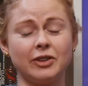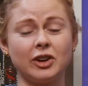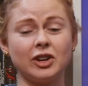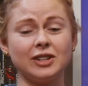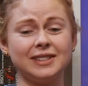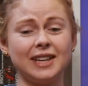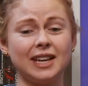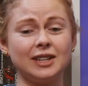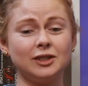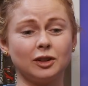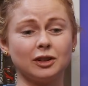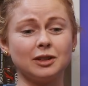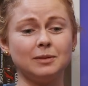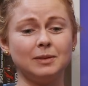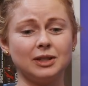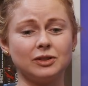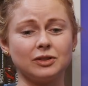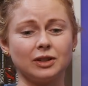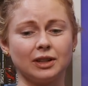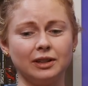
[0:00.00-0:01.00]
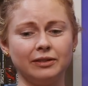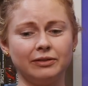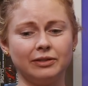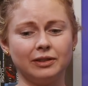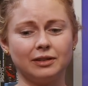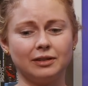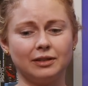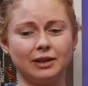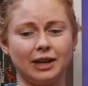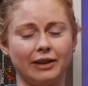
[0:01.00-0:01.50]
a very sad documentary if
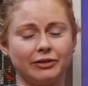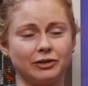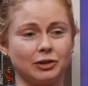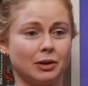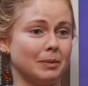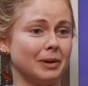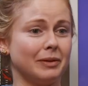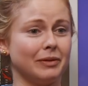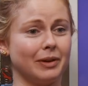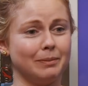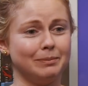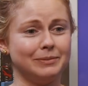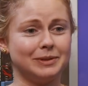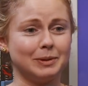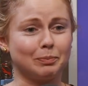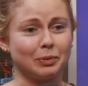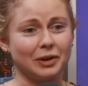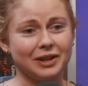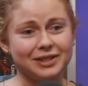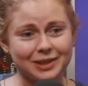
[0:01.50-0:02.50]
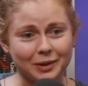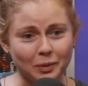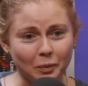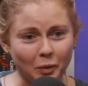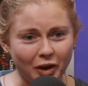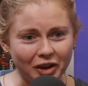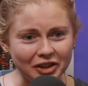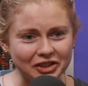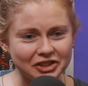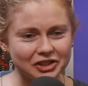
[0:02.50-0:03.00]
you're after a bit of a depressing
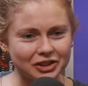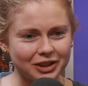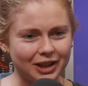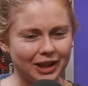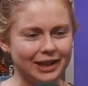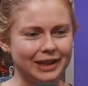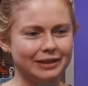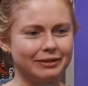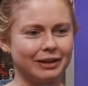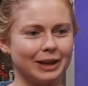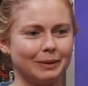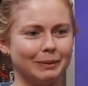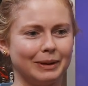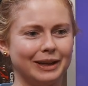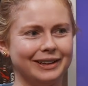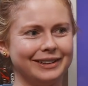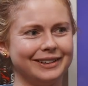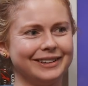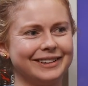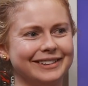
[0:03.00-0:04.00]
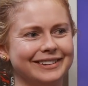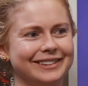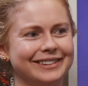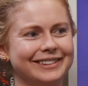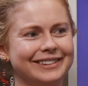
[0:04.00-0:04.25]
watch. Highly recommend.